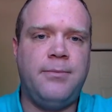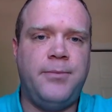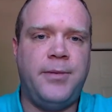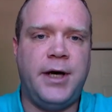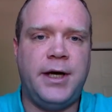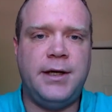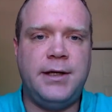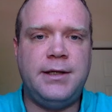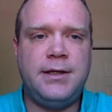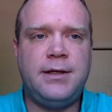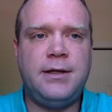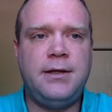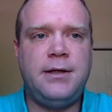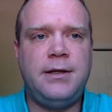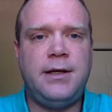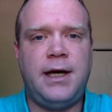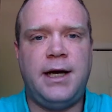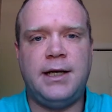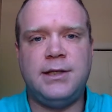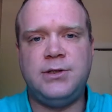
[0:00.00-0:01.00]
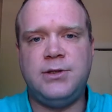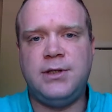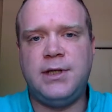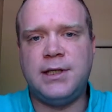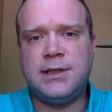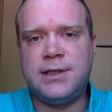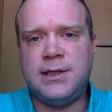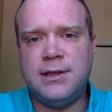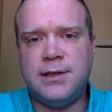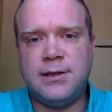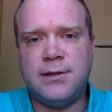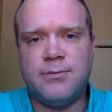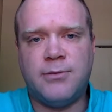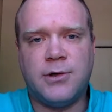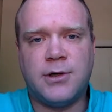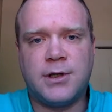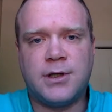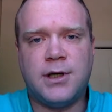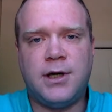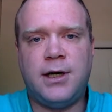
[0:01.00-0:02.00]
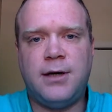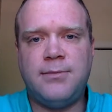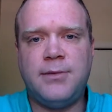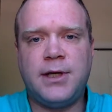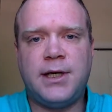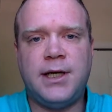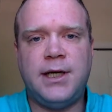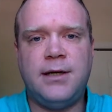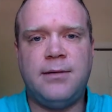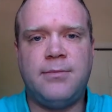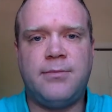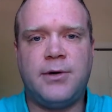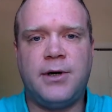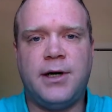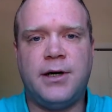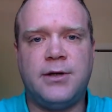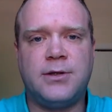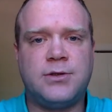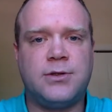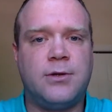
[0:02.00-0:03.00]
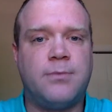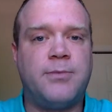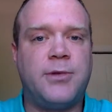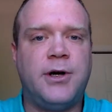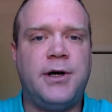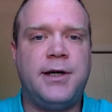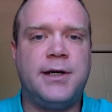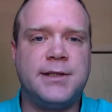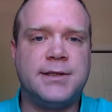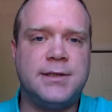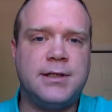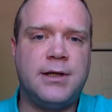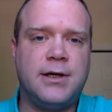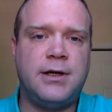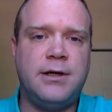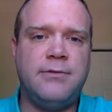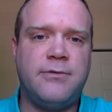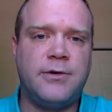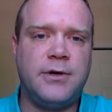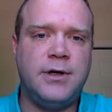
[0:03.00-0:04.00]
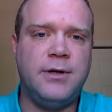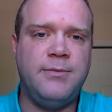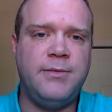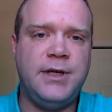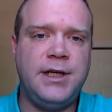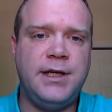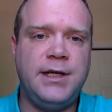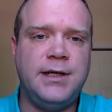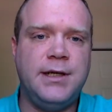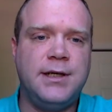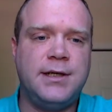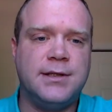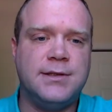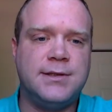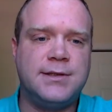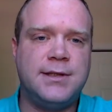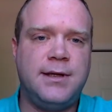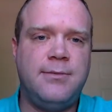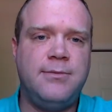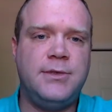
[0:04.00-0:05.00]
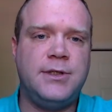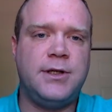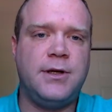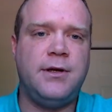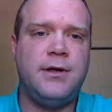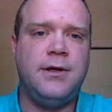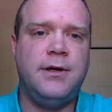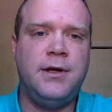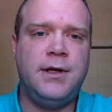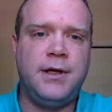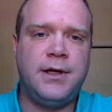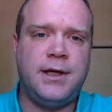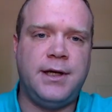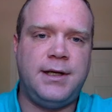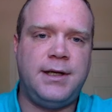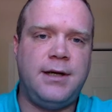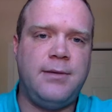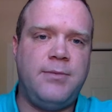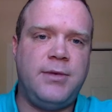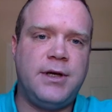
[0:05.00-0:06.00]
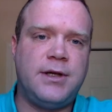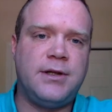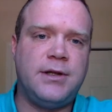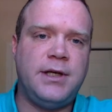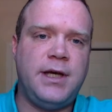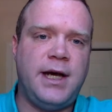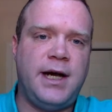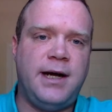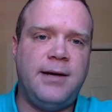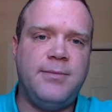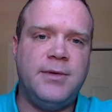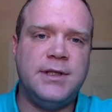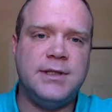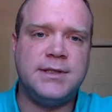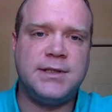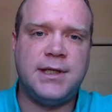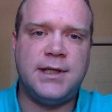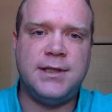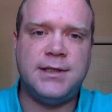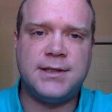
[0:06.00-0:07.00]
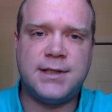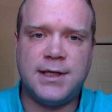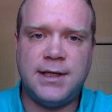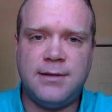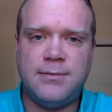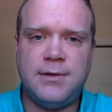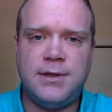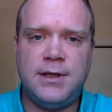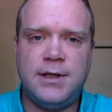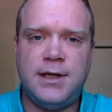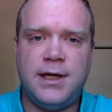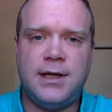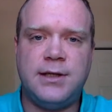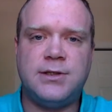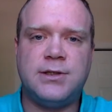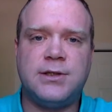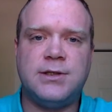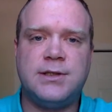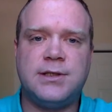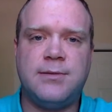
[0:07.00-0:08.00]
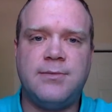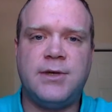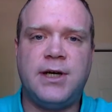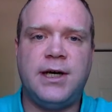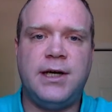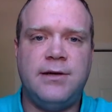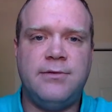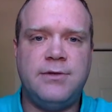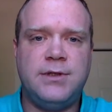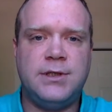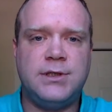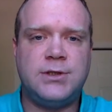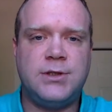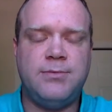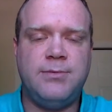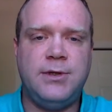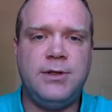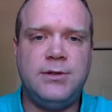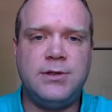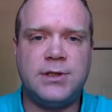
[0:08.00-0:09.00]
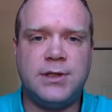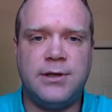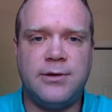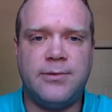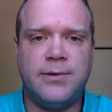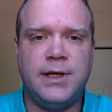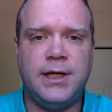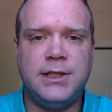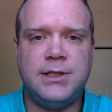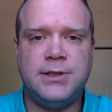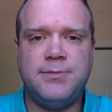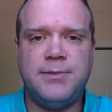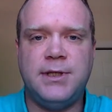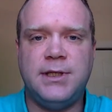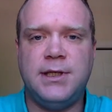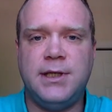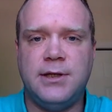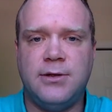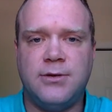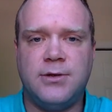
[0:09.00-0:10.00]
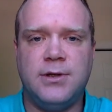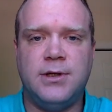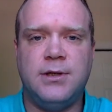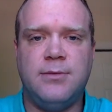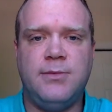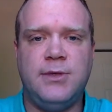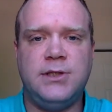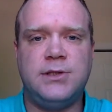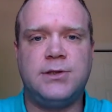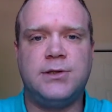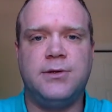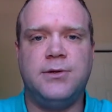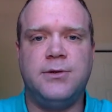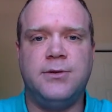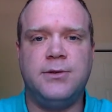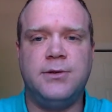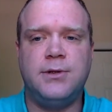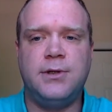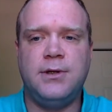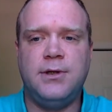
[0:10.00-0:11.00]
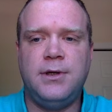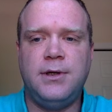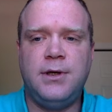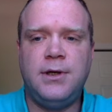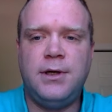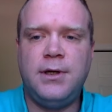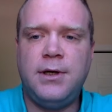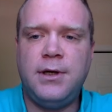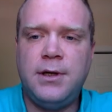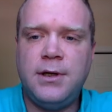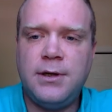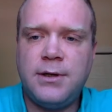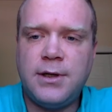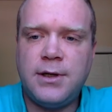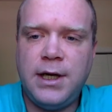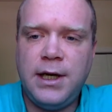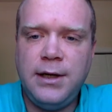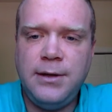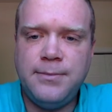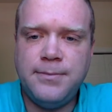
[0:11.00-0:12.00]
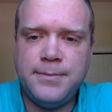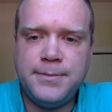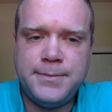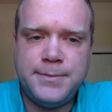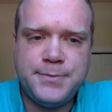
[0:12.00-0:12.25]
But as you get into more complicated products or products that aren't for immediate consumption, it typically happens that it's going to enter some kind of distribution arrangement in order to be sold. Okay?